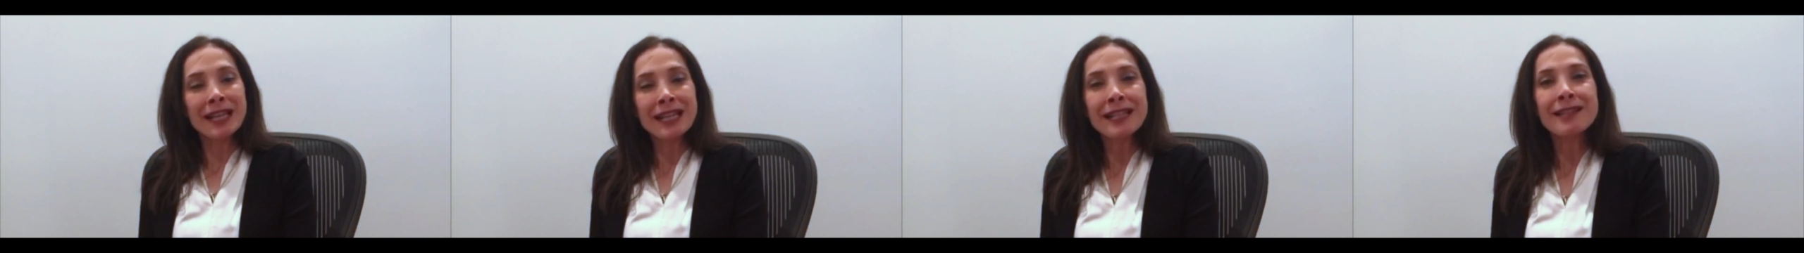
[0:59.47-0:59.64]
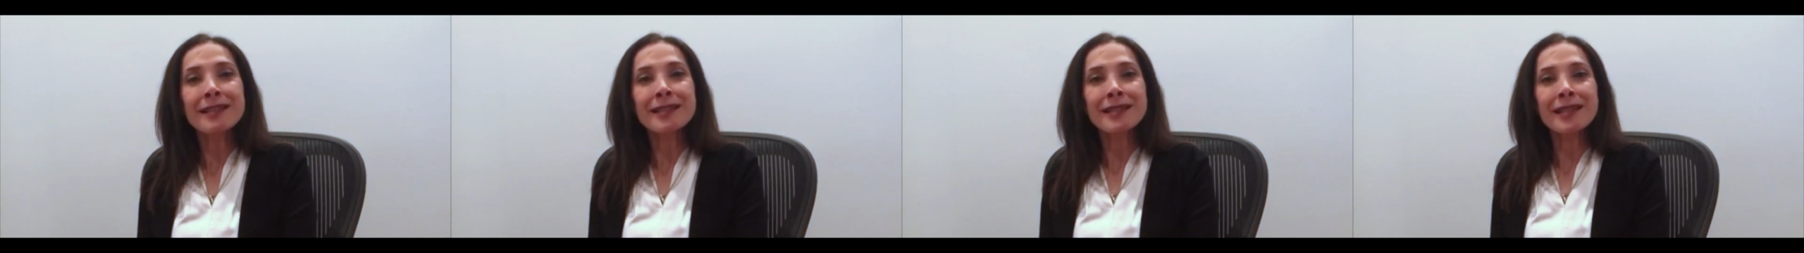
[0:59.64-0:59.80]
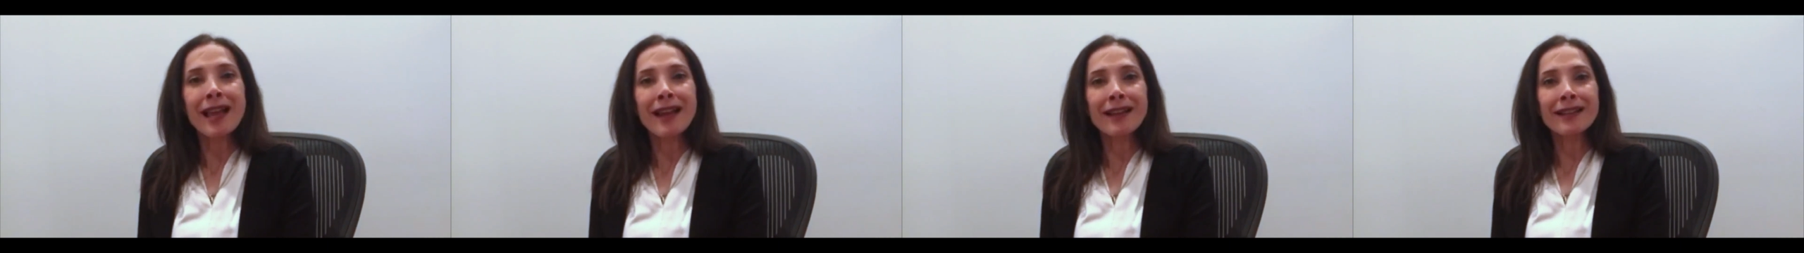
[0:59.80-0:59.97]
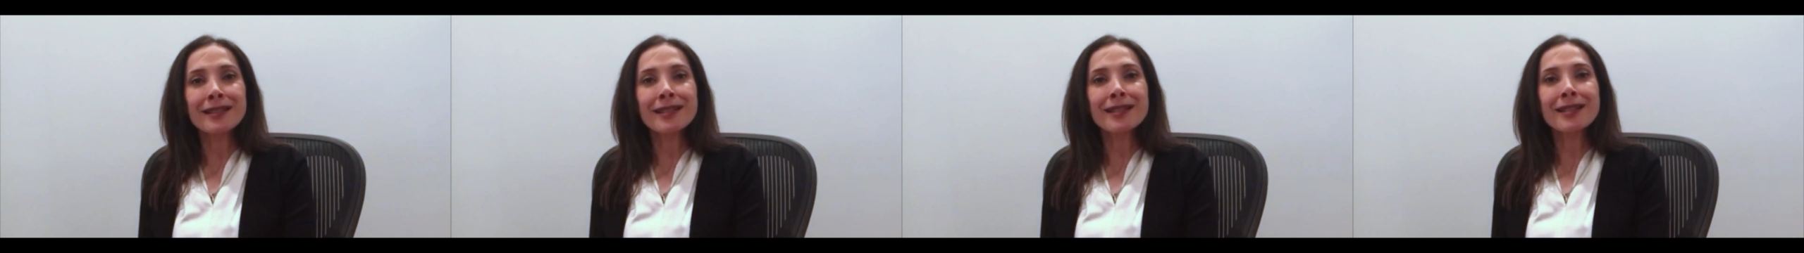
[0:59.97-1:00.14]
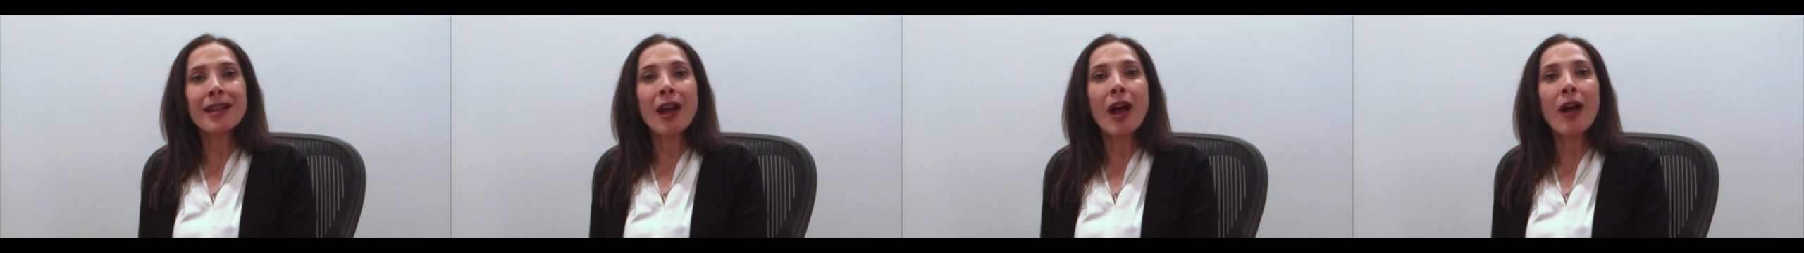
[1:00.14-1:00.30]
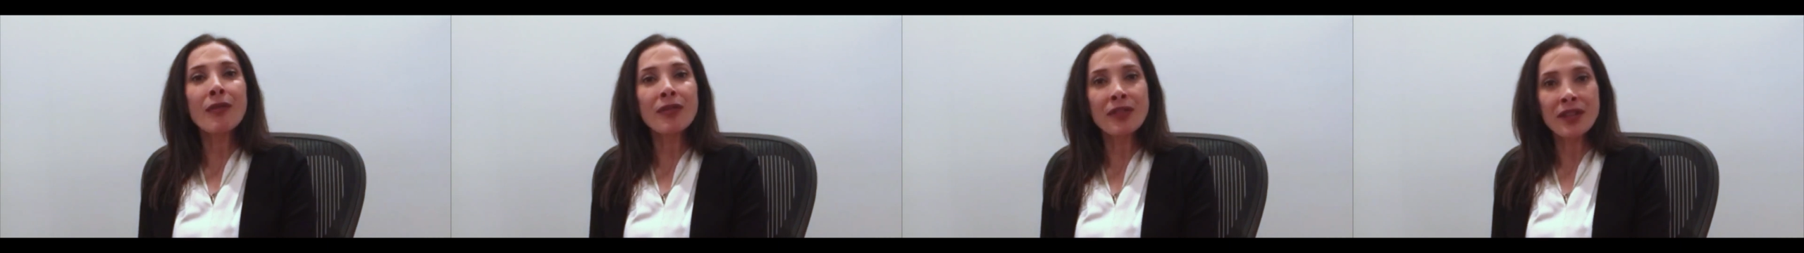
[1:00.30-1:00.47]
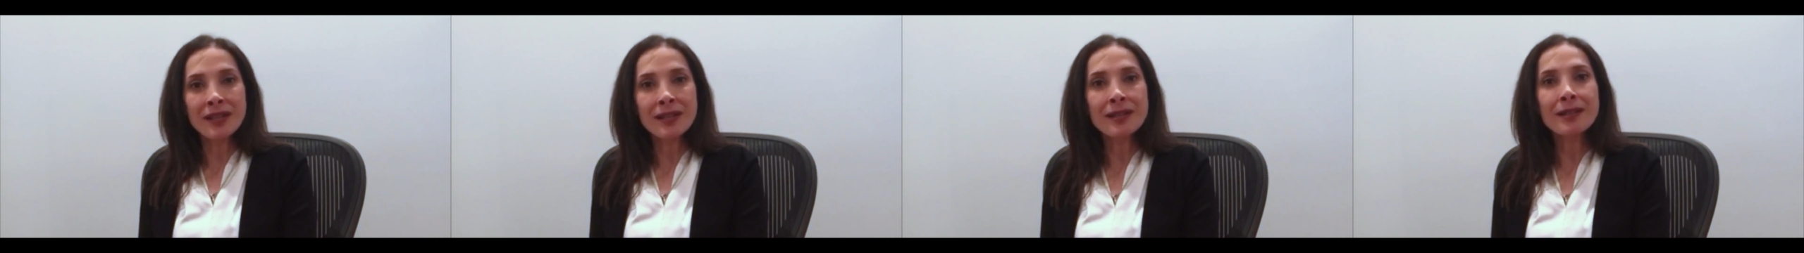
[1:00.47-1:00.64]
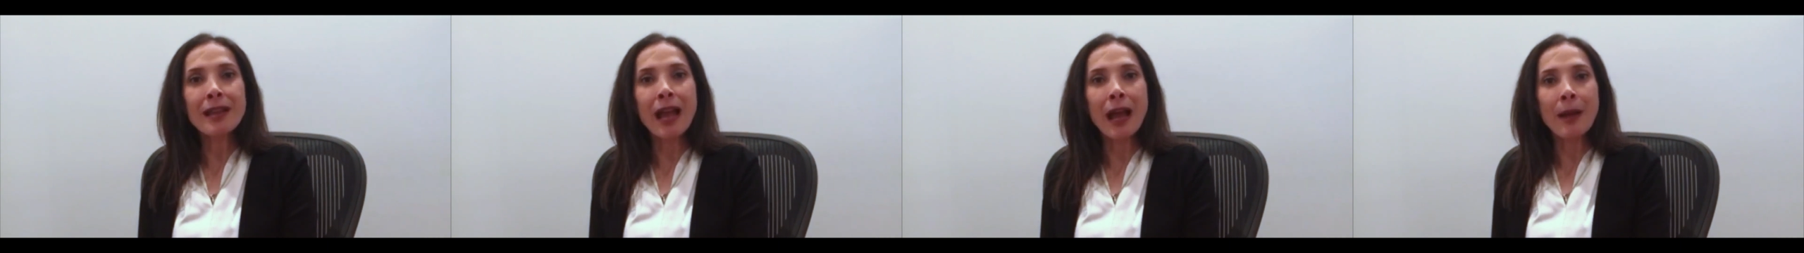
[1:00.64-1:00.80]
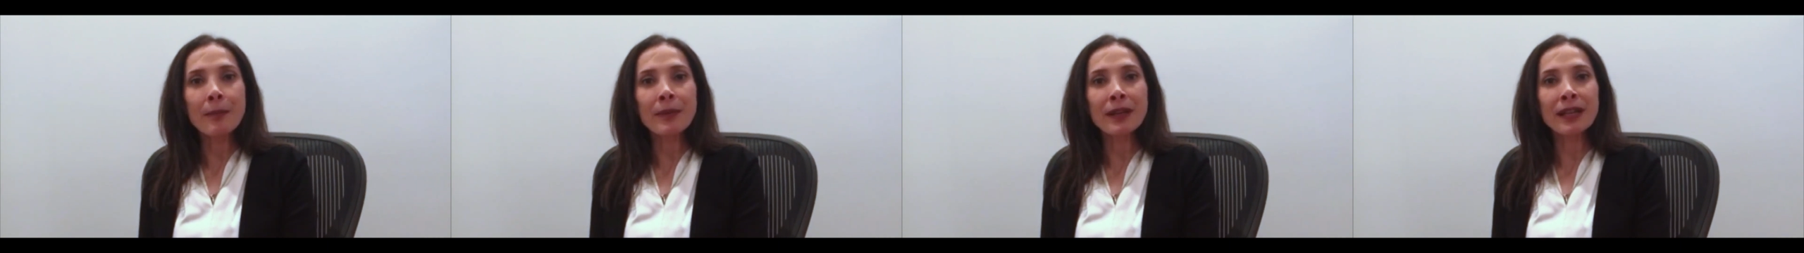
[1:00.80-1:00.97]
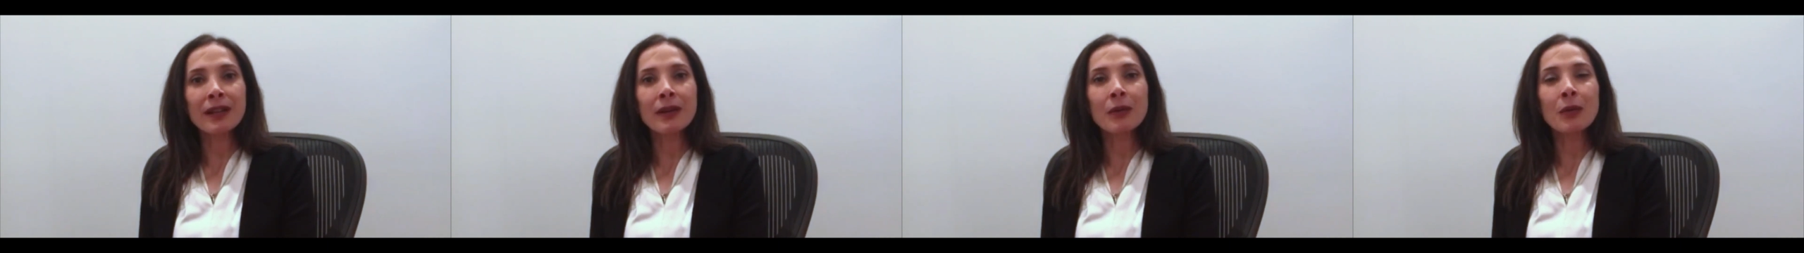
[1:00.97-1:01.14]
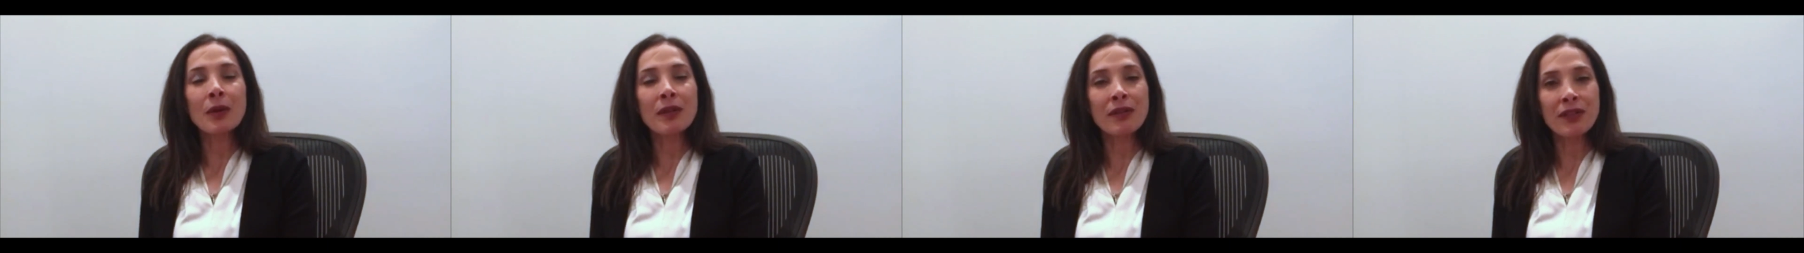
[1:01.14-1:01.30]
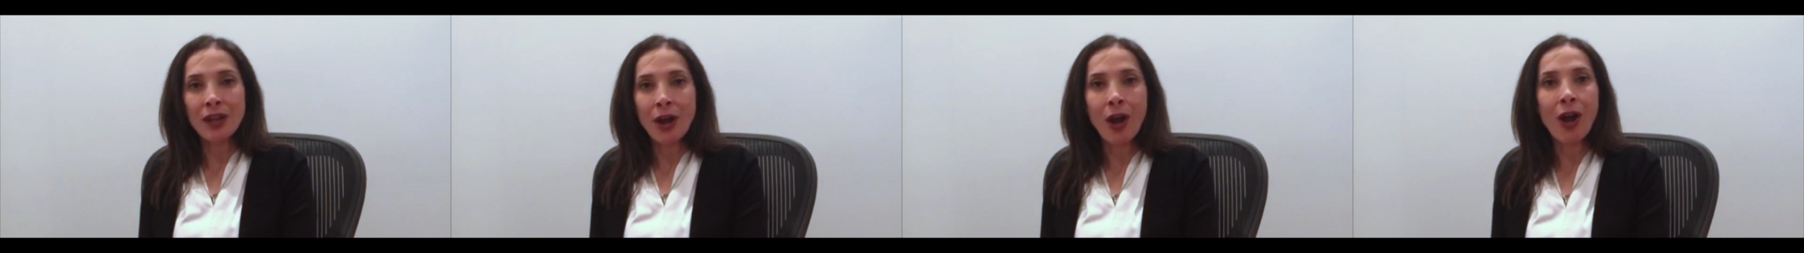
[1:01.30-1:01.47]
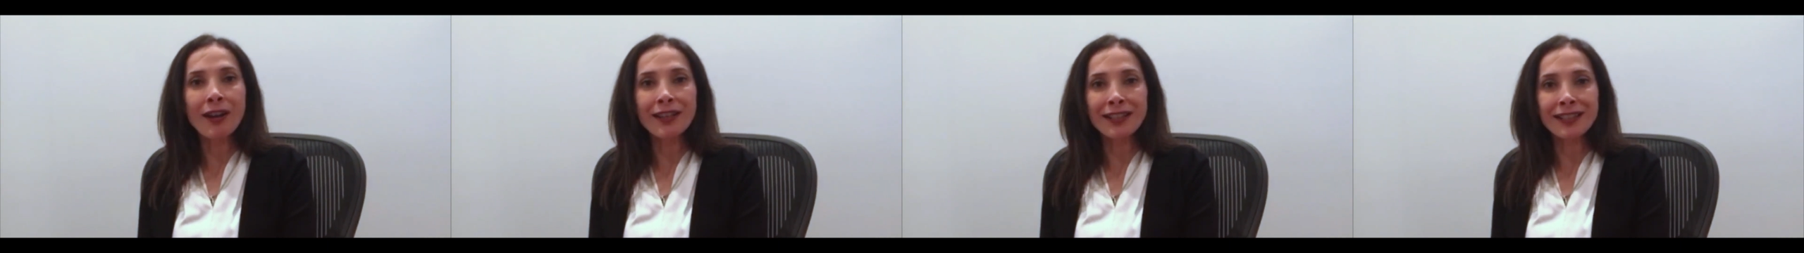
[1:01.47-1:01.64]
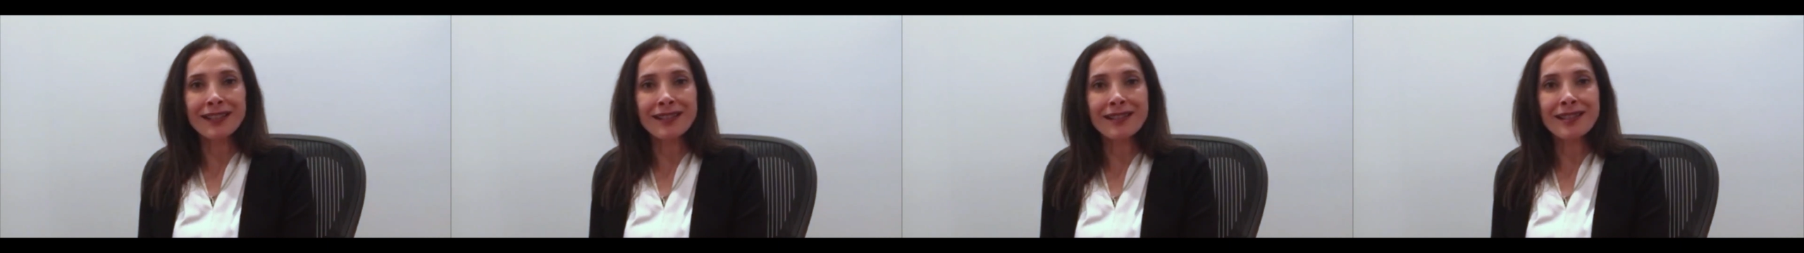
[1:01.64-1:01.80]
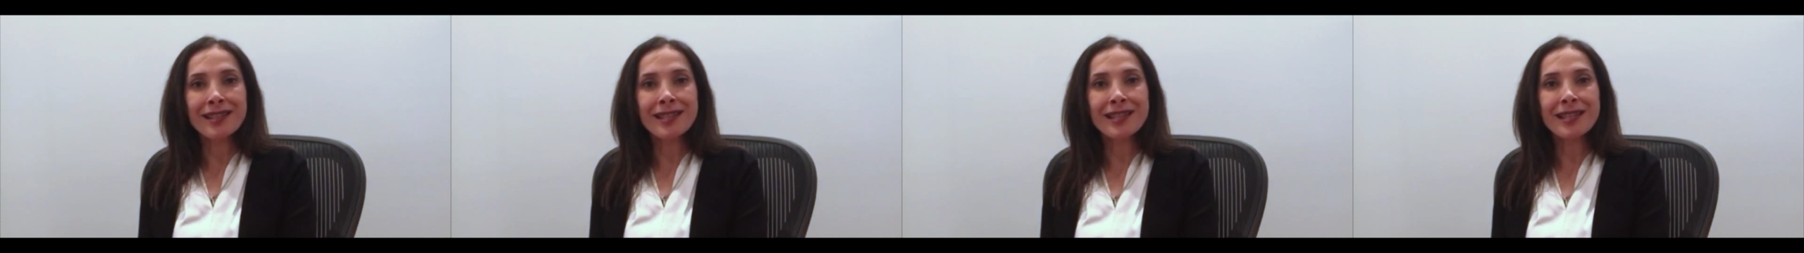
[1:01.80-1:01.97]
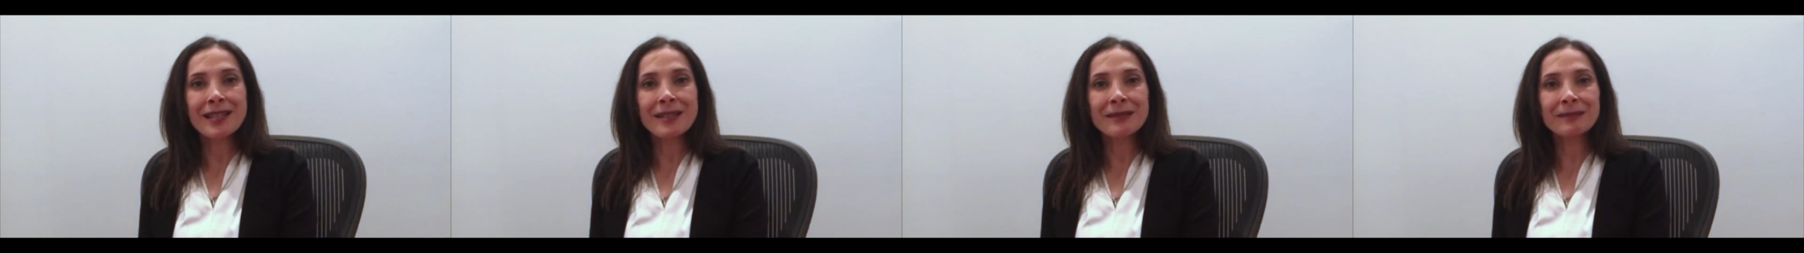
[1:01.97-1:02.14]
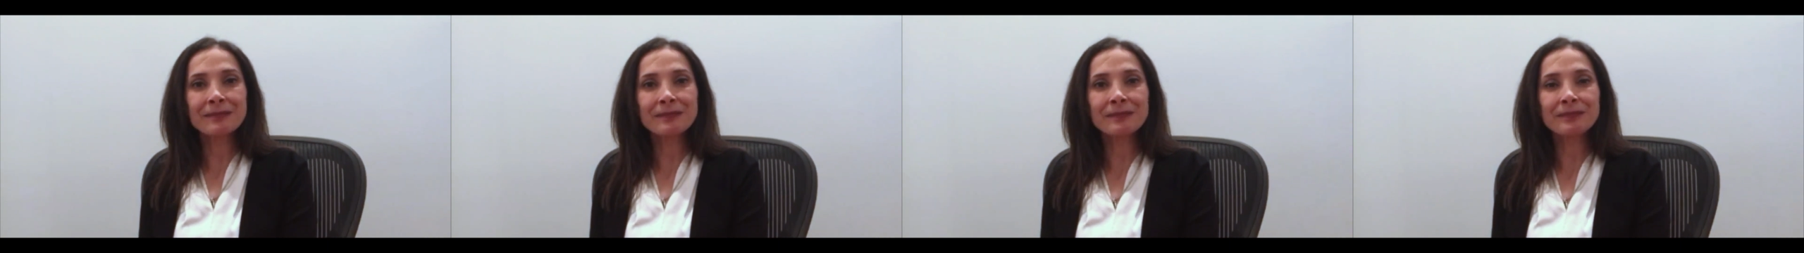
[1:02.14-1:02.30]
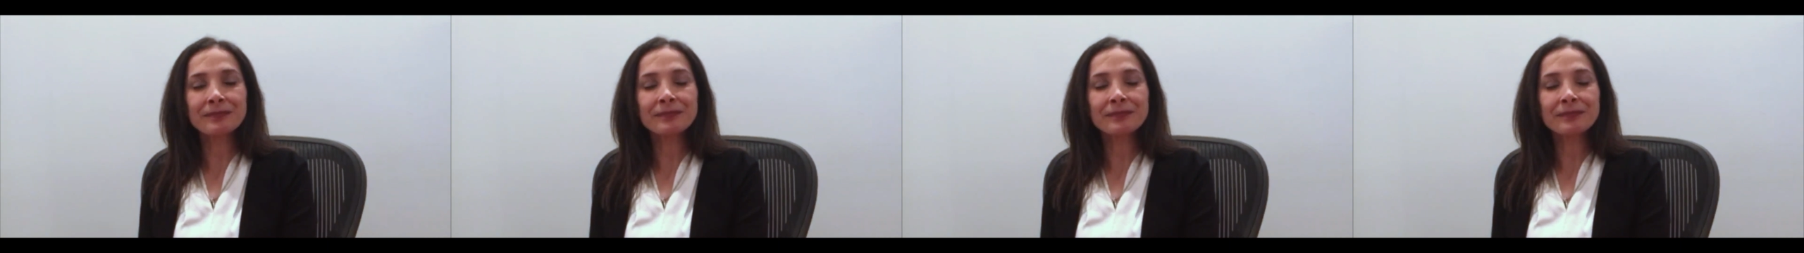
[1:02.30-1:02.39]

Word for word: insights on this topic with the audience.